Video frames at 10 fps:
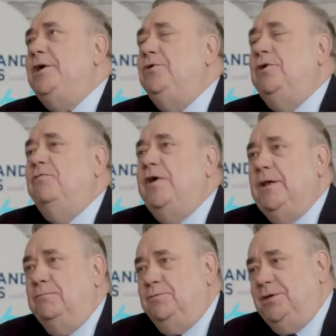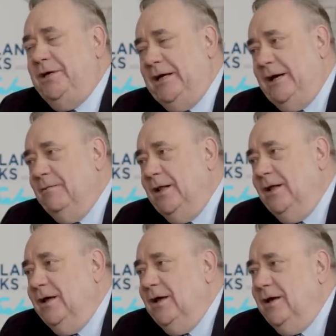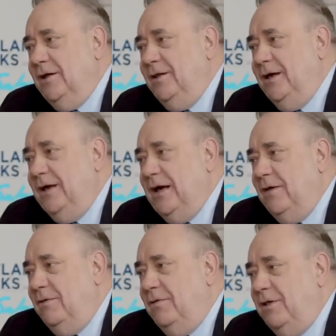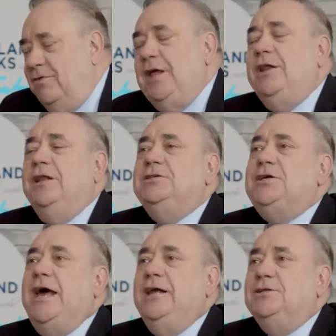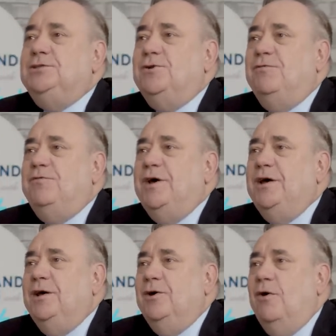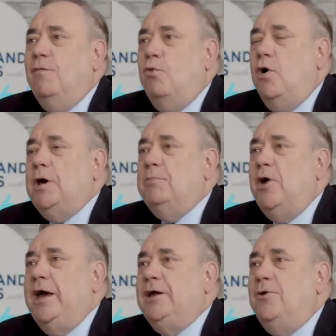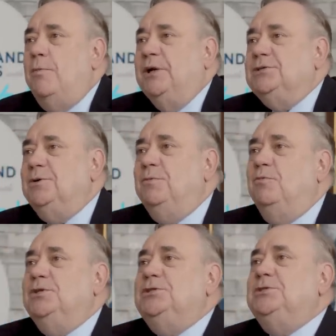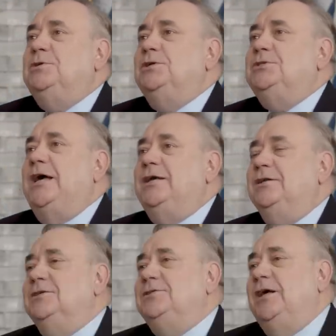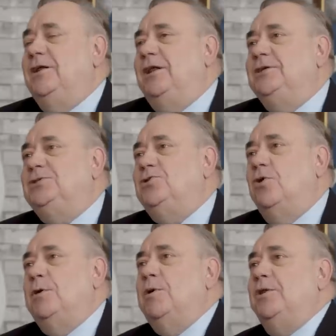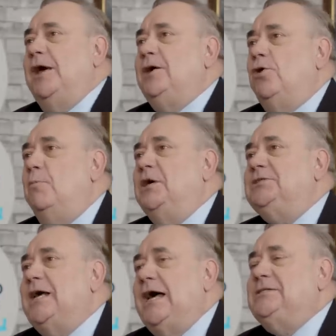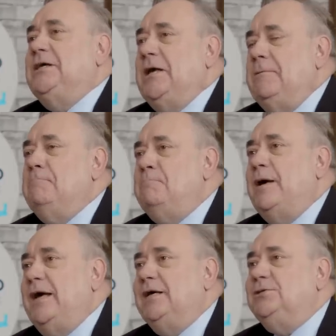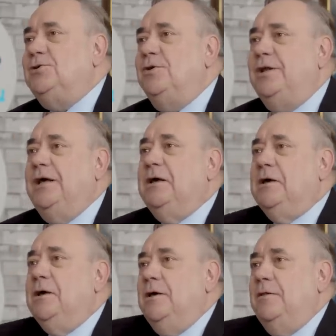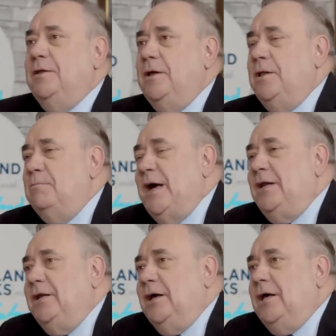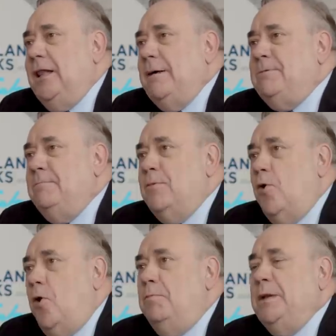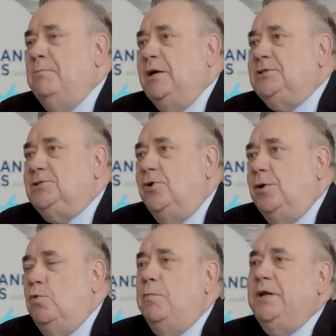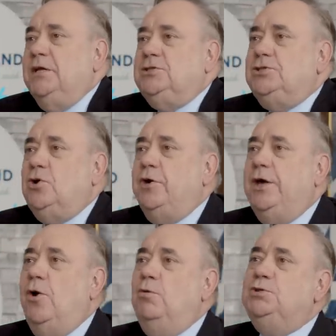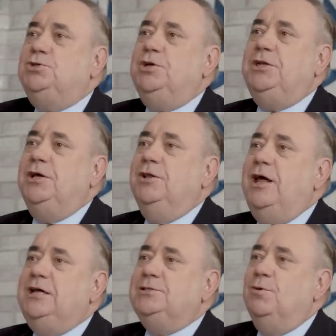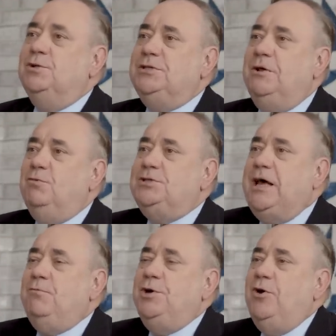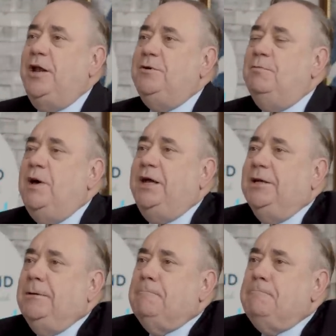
why you developed the theory, the science of walkabout economics, which is designed to say, let's talk about the economics as it impacts on the man in the Clapham omnibus or the woman in Socky Hall Street in Glasgow? Was that what you had in mind?